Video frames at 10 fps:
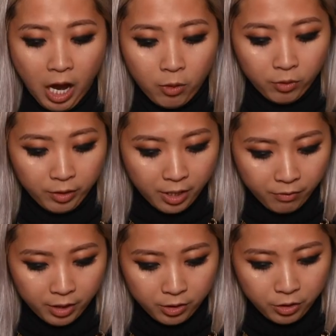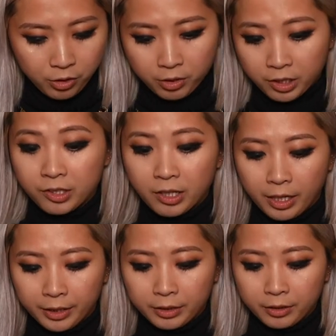I will leave that to you to
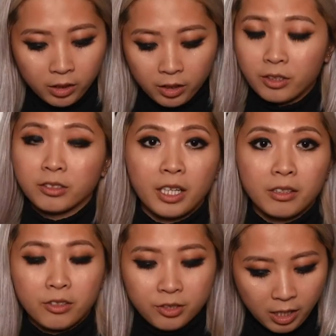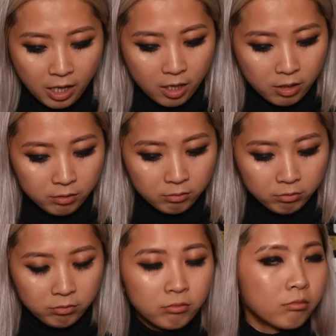decide. Is that the style
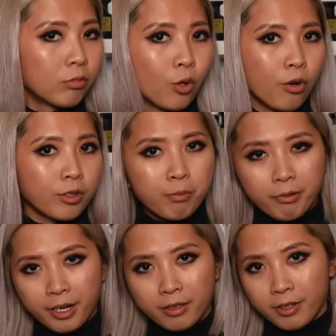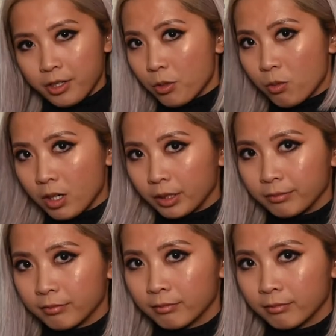or the brand that you want?